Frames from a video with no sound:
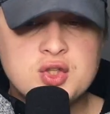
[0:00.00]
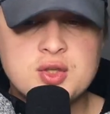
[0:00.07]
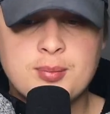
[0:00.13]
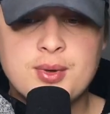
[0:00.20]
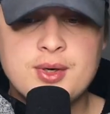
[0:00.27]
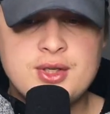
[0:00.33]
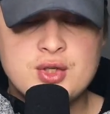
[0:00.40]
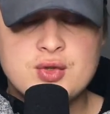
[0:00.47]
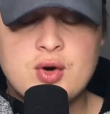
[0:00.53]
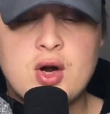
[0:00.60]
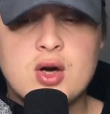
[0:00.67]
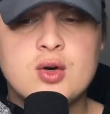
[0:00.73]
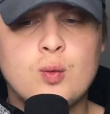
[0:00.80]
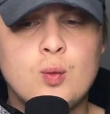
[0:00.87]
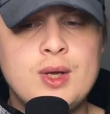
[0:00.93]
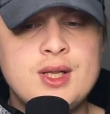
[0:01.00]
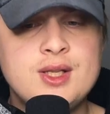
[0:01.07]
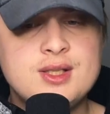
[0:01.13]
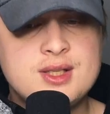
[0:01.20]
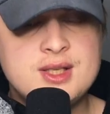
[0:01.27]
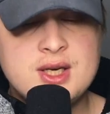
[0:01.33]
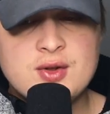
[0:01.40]
Still some pretty strong
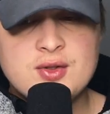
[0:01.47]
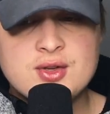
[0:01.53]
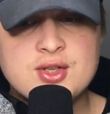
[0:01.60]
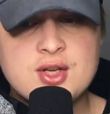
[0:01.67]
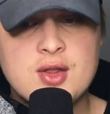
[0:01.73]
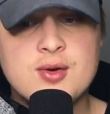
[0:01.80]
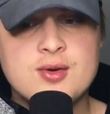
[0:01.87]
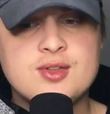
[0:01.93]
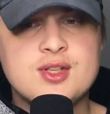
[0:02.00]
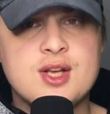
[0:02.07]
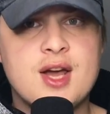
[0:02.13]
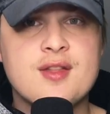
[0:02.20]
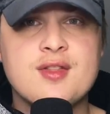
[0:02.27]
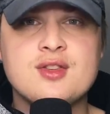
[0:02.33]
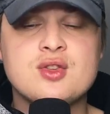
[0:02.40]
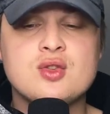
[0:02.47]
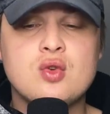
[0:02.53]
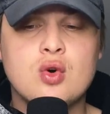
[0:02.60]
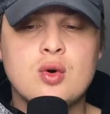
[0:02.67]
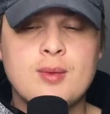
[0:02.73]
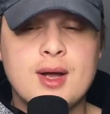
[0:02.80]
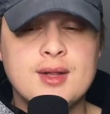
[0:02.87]
winds near the southern side of the
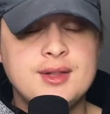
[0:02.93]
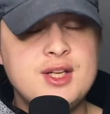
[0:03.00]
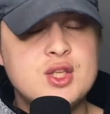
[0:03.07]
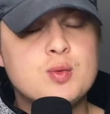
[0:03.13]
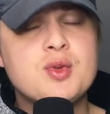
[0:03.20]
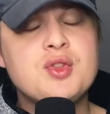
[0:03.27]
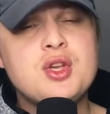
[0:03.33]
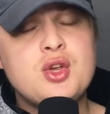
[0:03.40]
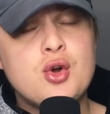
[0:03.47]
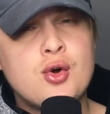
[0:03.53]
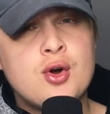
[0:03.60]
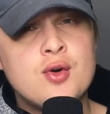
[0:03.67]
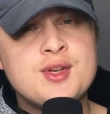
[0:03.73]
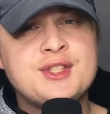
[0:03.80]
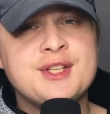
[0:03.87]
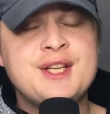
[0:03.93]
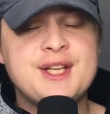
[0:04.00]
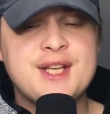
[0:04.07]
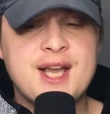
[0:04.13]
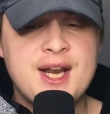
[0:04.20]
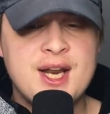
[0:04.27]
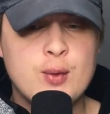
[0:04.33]
storm, at least where the Euro is
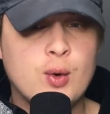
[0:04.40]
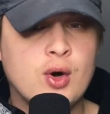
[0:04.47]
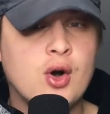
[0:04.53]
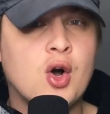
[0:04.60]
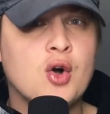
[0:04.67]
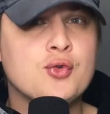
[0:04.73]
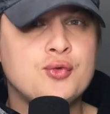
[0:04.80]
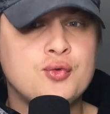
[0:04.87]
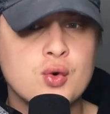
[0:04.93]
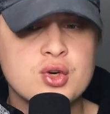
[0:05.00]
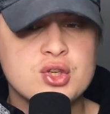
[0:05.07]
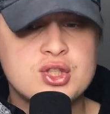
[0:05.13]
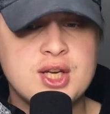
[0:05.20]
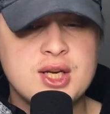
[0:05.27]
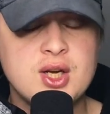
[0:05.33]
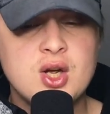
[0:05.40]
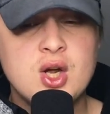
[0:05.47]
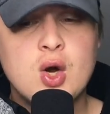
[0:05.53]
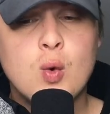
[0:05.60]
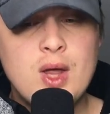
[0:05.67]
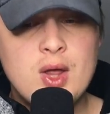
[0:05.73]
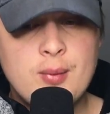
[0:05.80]
indicating where our forcing
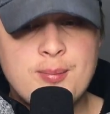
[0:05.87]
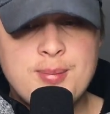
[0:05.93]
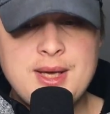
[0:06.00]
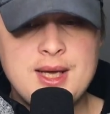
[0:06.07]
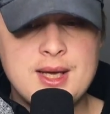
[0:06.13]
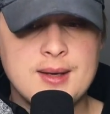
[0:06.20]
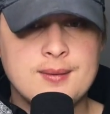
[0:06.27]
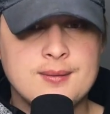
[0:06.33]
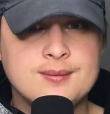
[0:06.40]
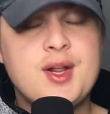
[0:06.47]
will be.